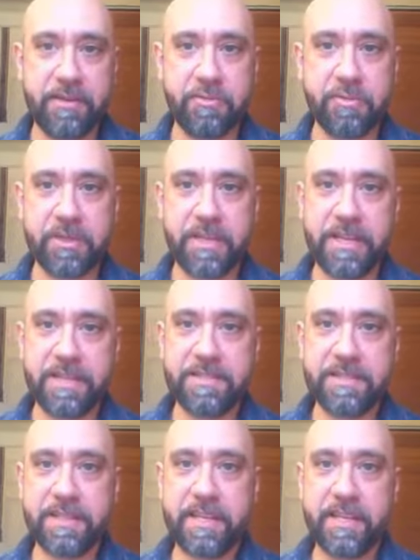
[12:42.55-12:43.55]
who plays
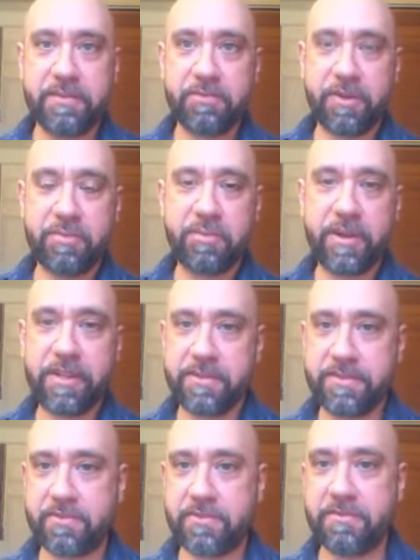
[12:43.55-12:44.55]
the King of Great Britain,
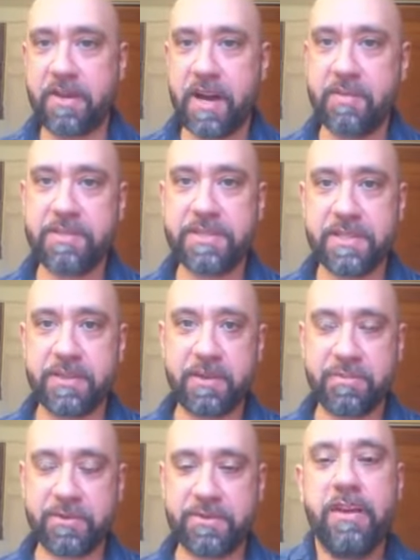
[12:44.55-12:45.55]
sort of opposite
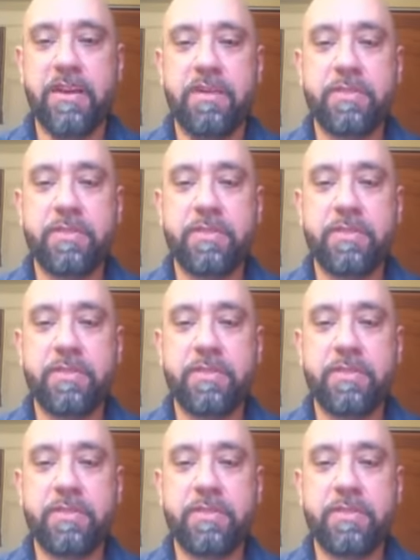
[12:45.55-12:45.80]
numbers.